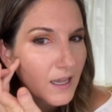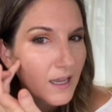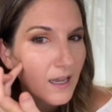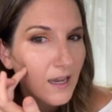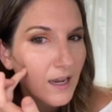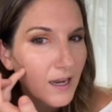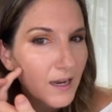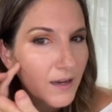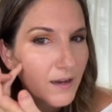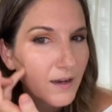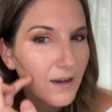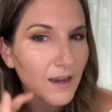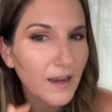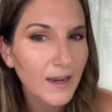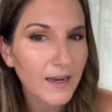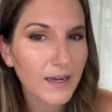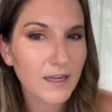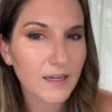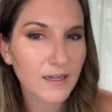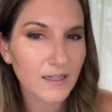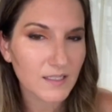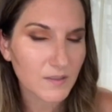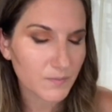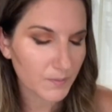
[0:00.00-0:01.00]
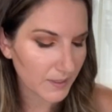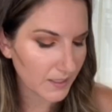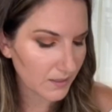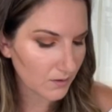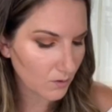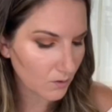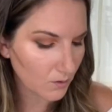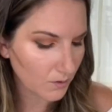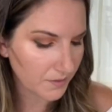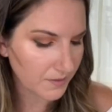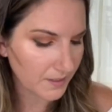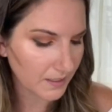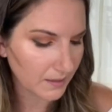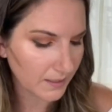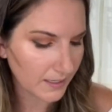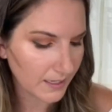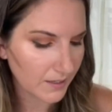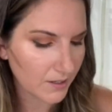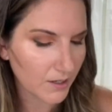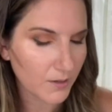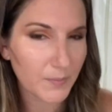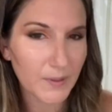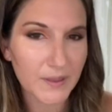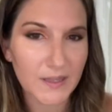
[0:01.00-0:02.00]
I can explain the whole thing
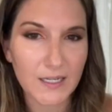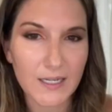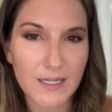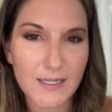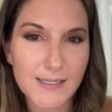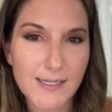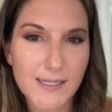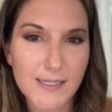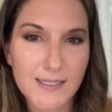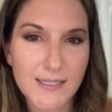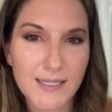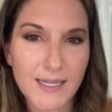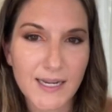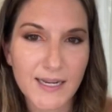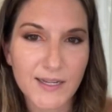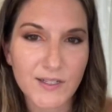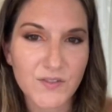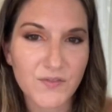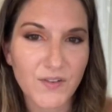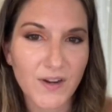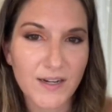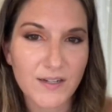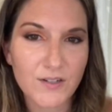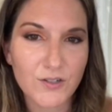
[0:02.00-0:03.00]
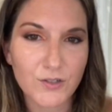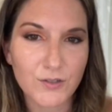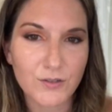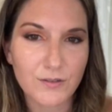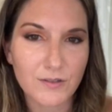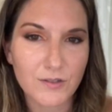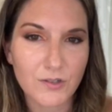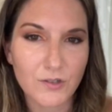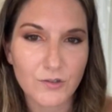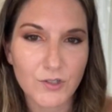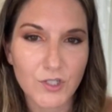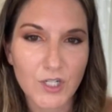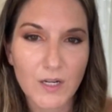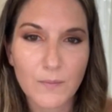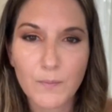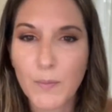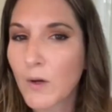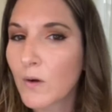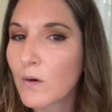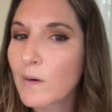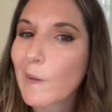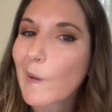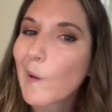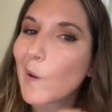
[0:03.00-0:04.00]
later, but the easiest thing is find your
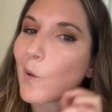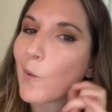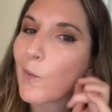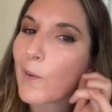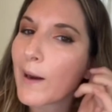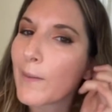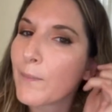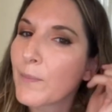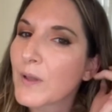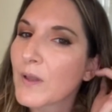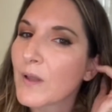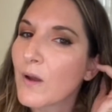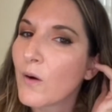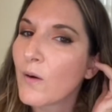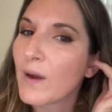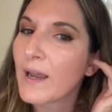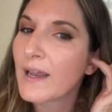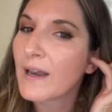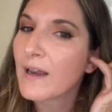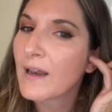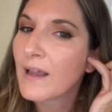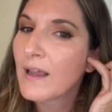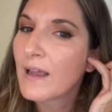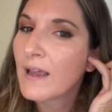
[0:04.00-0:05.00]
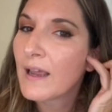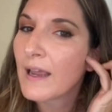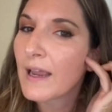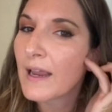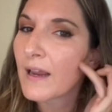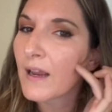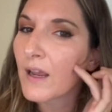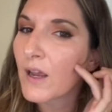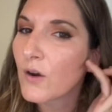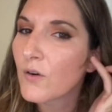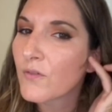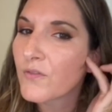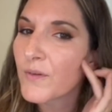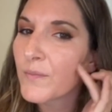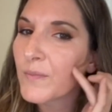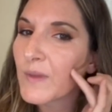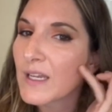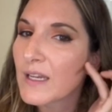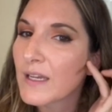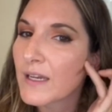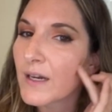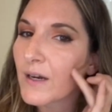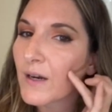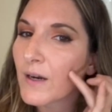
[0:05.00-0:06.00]
cheekbone and go right below it and go from
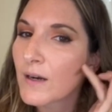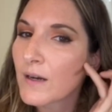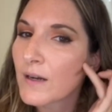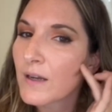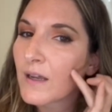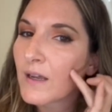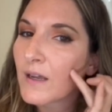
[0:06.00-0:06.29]
the ear.